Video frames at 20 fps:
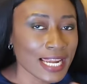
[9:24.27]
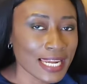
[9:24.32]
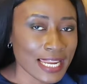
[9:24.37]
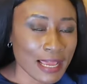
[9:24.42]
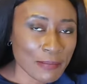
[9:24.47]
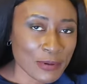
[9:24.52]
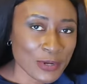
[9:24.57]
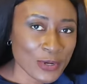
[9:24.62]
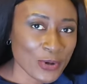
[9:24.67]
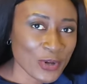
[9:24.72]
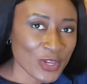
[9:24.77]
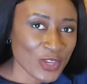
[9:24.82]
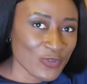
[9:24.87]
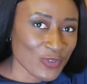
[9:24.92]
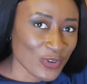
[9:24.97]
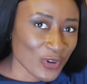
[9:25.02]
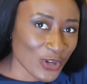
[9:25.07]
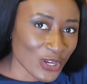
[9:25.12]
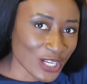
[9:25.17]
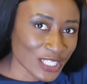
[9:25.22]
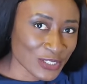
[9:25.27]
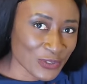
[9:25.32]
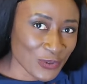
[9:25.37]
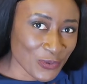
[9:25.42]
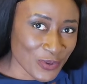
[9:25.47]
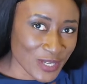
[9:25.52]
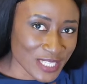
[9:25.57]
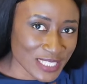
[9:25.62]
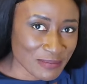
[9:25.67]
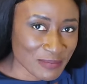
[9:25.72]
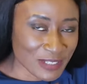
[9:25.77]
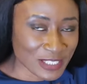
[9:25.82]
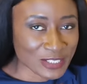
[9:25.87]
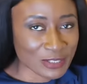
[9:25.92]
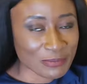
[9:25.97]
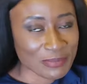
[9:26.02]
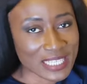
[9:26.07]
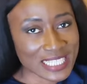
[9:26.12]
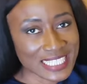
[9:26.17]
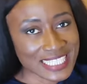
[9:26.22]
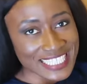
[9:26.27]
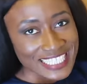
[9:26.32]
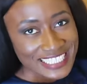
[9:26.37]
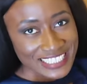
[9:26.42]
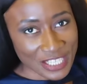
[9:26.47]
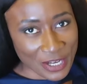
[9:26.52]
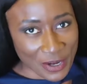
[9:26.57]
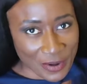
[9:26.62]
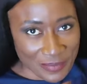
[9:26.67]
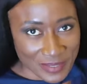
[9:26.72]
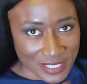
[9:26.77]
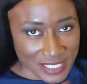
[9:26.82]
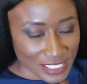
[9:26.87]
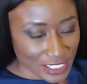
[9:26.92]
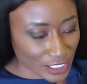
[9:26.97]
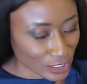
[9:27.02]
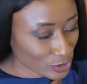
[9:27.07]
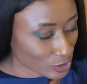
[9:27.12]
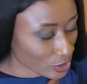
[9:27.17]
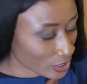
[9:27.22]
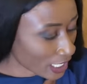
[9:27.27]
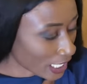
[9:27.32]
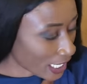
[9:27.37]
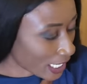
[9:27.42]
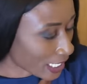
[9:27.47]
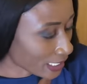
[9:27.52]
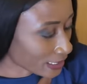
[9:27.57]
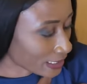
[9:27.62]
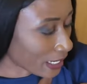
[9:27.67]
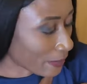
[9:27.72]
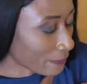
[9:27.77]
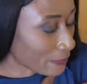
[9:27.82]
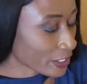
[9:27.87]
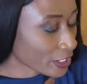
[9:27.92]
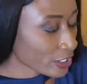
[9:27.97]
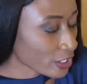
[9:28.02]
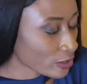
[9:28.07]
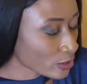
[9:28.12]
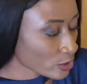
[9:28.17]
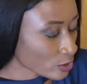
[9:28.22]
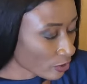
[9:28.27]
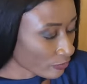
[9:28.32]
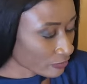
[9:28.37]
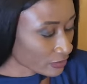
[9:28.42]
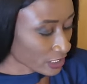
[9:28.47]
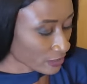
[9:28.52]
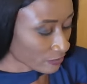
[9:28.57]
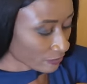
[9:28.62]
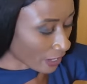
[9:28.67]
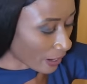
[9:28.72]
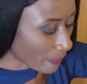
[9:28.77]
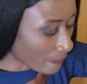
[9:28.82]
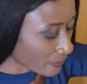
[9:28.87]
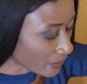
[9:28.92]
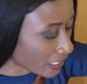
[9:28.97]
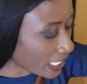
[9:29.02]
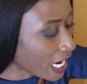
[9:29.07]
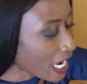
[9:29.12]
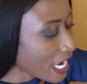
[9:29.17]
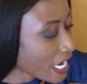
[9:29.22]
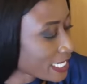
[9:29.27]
let me know if you got the waist measurements in the comment section and i'm making use of this fabric